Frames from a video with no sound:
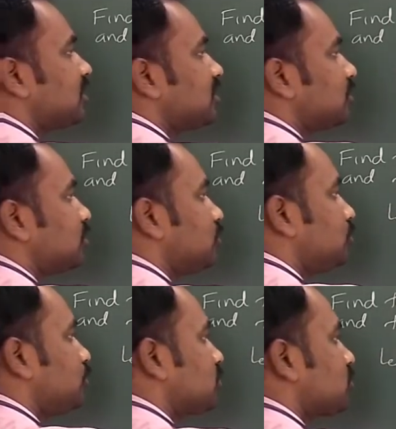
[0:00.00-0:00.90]
the
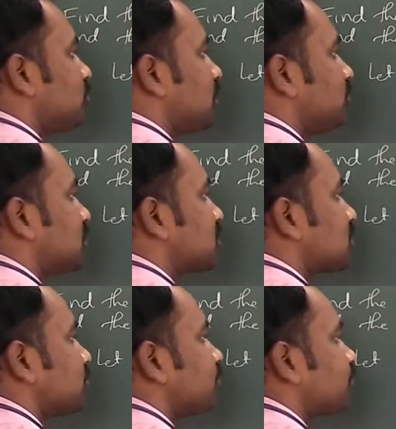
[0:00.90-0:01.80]
two positive numbers.
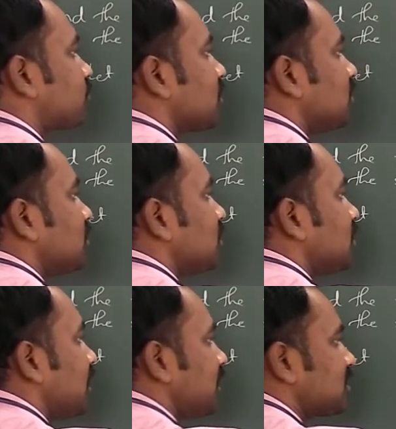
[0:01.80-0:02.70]

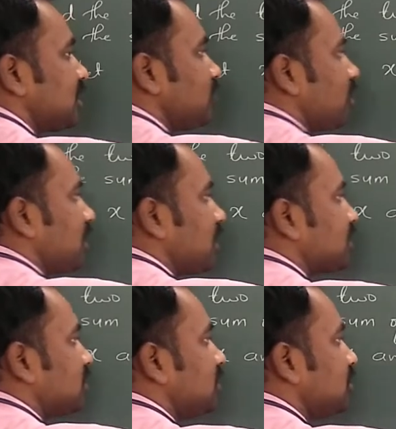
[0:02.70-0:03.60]
X and y
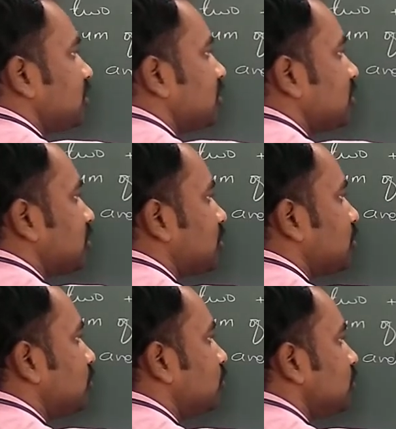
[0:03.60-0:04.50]
are the
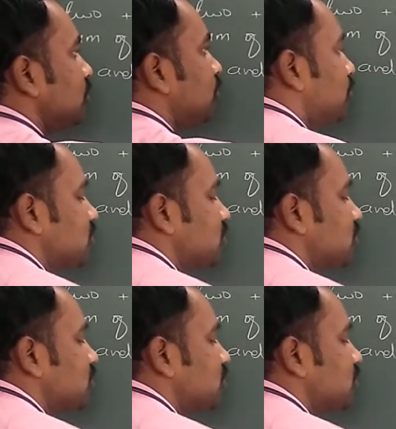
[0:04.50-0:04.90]
two